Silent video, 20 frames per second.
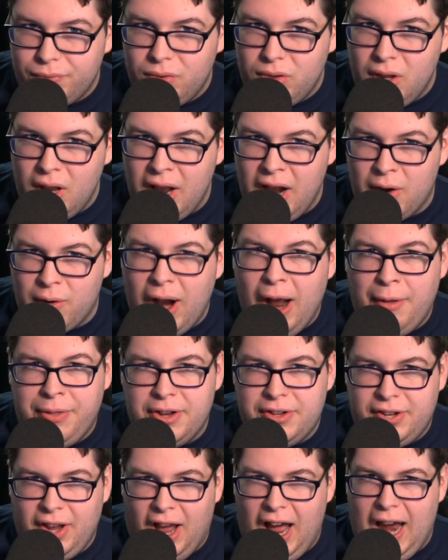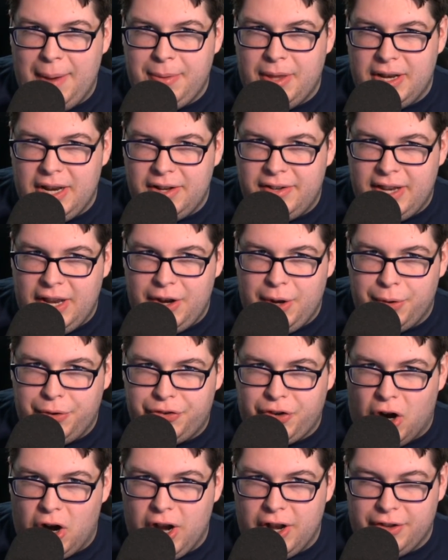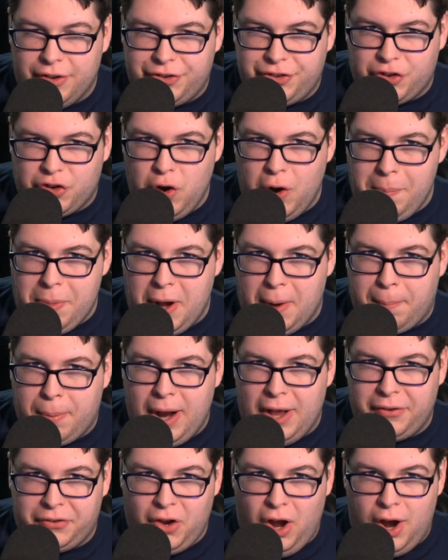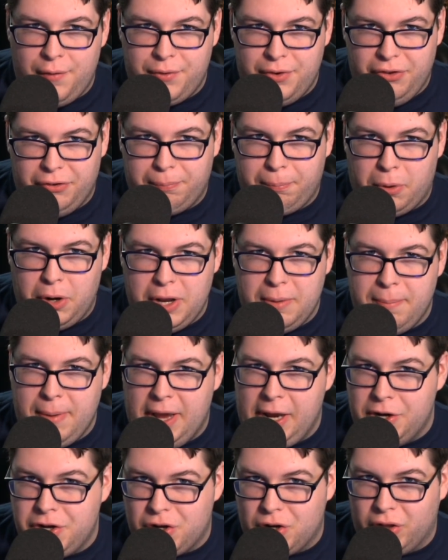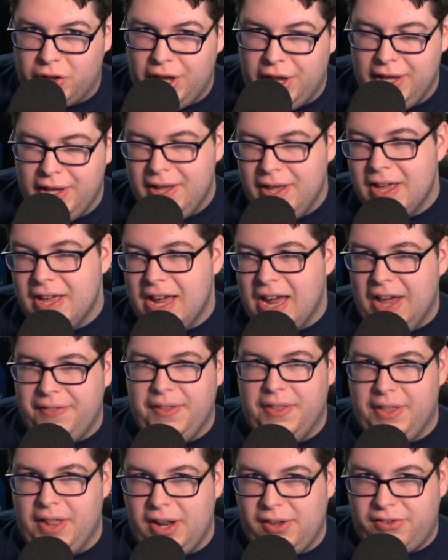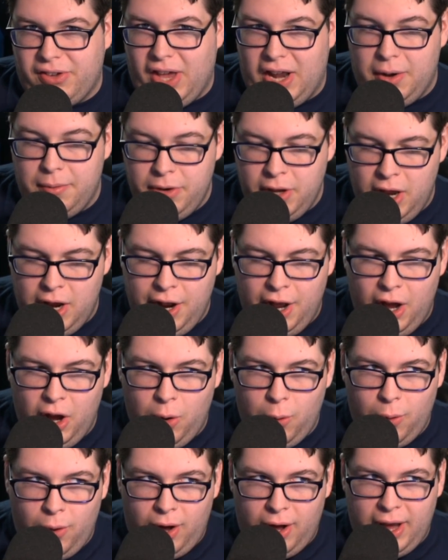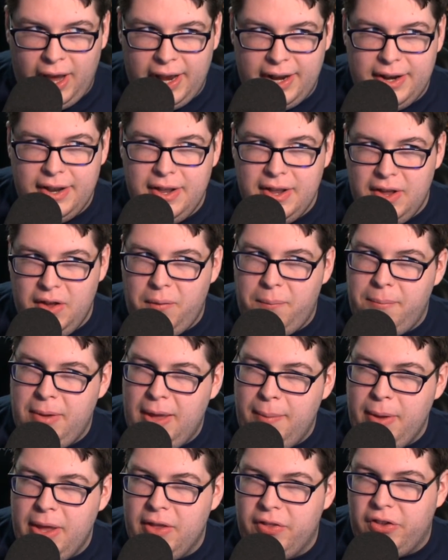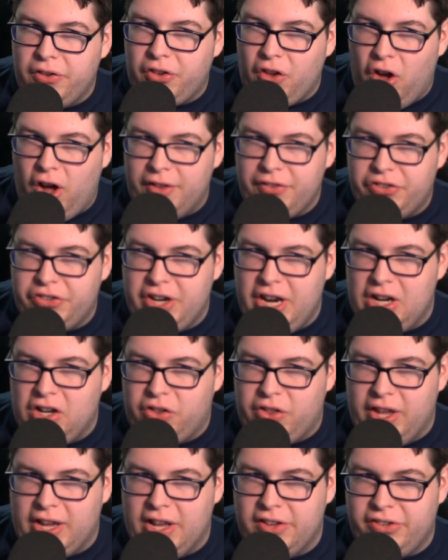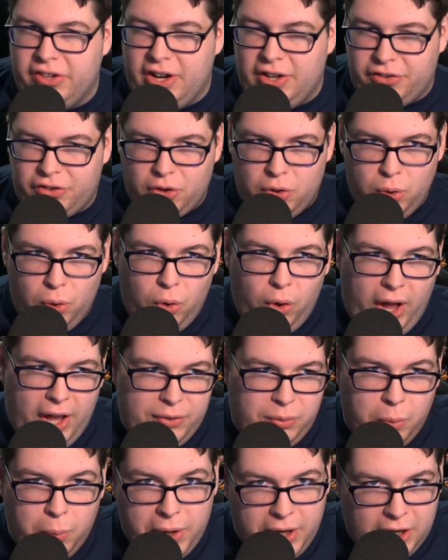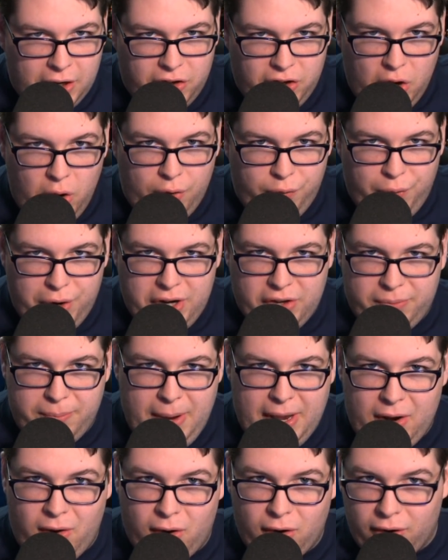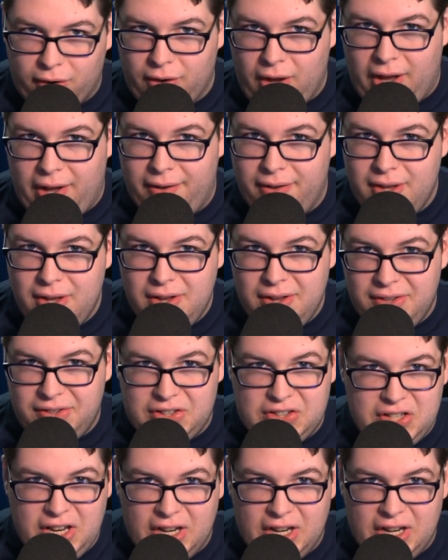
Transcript: around the time that Nintendo started to screw up their press conferences pretty majorly, and then they decided, you know what? maybe this on stage thing isn't as cool as what we could do if we just made a sick